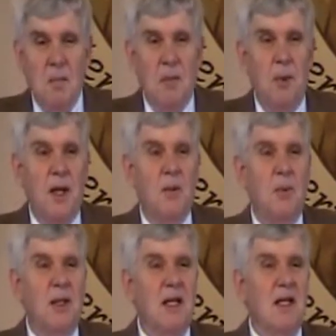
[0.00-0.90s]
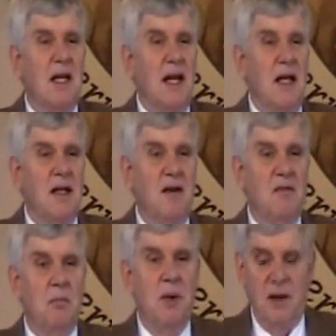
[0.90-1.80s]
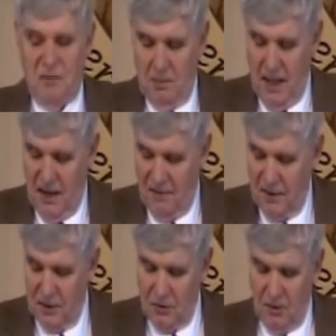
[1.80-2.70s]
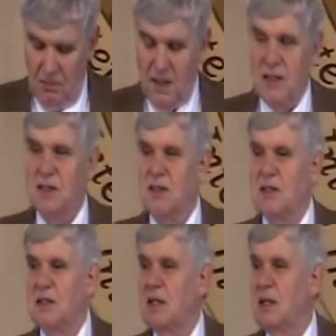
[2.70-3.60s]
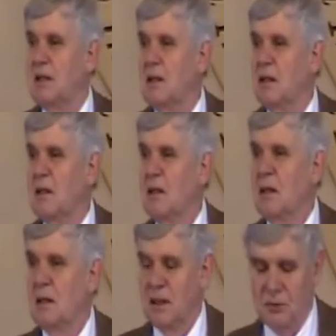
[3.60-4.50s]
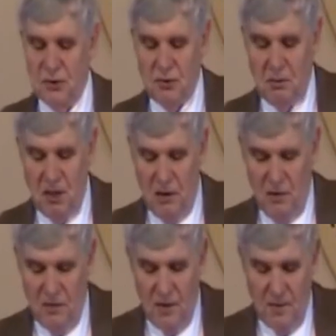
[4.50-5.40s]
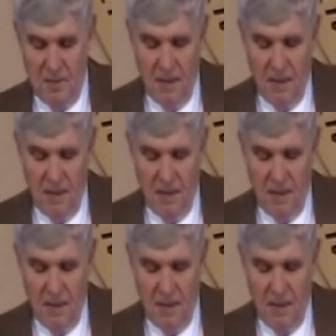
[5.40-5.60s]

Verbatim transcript: But, brethren, we need that unleavened bread from heaven to replace the sin that was removed.